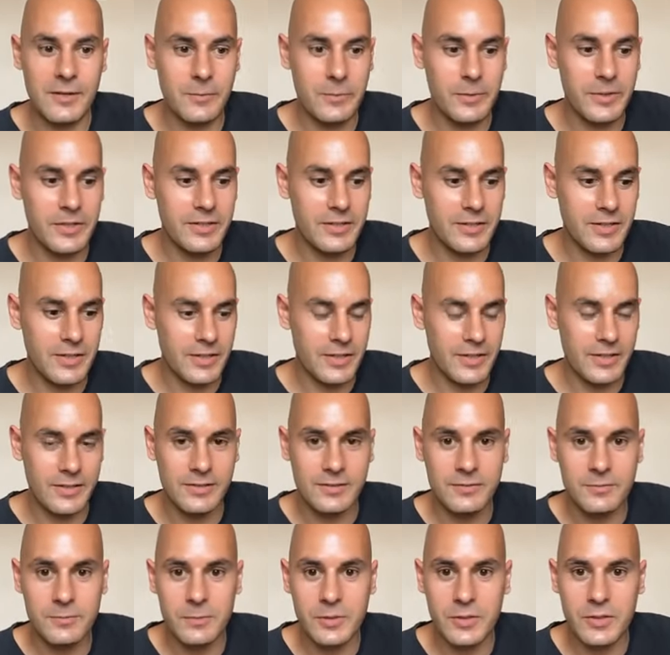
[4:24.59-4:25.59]
we
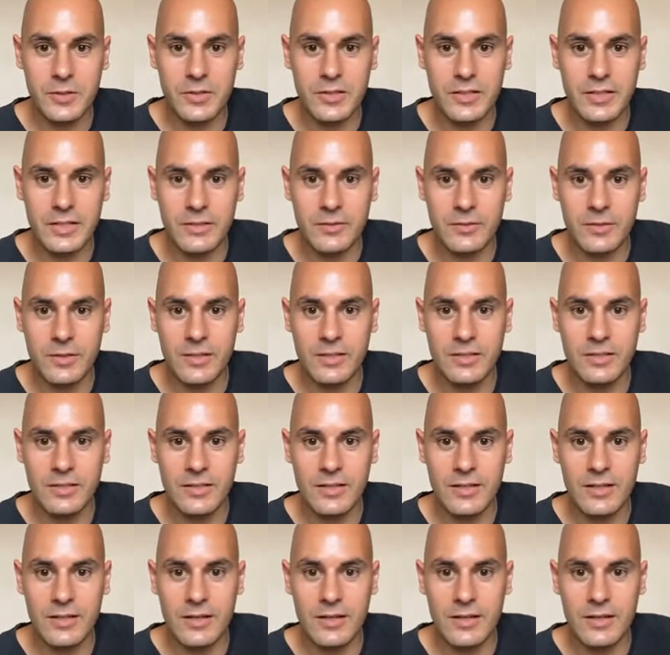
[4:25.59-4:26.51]
got Lena in,